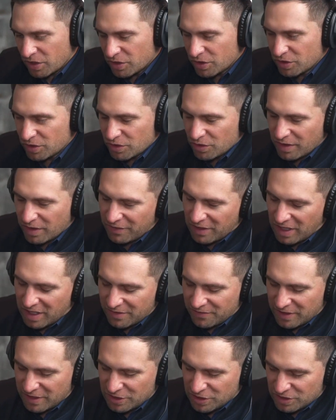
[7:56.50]
You have a
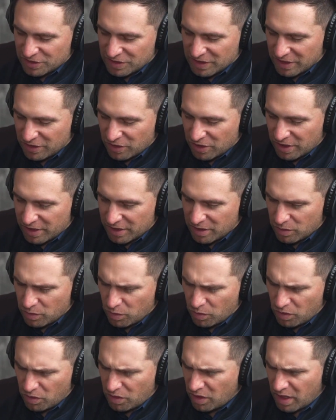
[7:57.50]
lot of agents that are like,
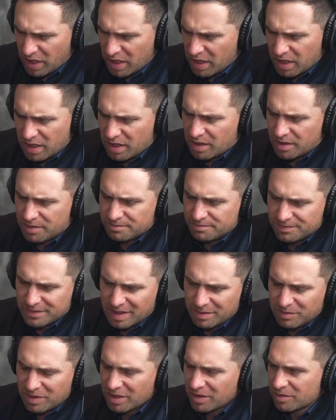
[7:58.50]
well,
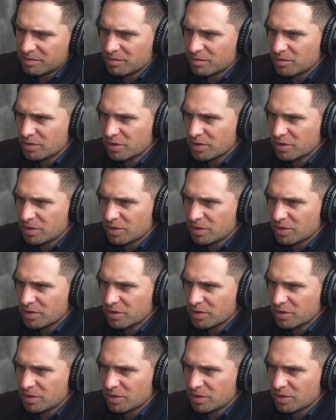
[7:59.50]
I'm not